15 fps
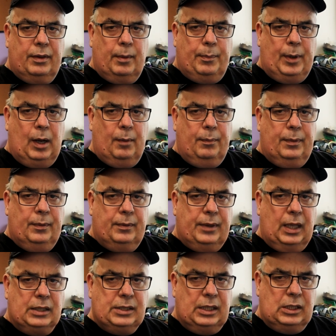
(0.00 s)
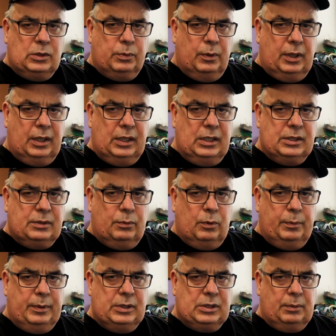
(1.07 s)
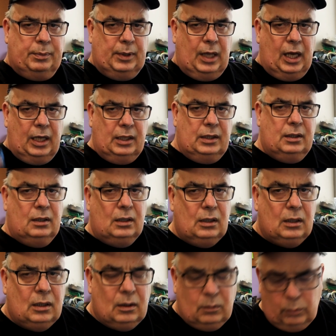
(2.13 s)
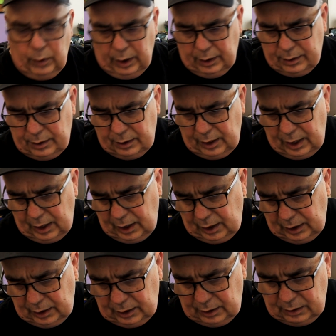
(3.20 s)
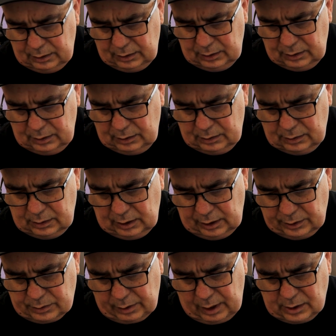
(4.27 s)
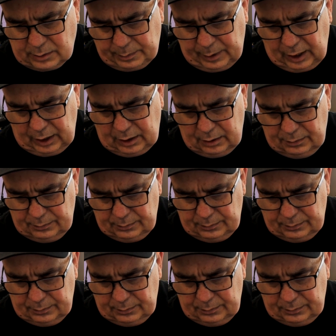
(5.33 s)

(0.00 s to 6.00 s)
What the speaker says: the pump. That's each one of these will be supplied with a trans brake.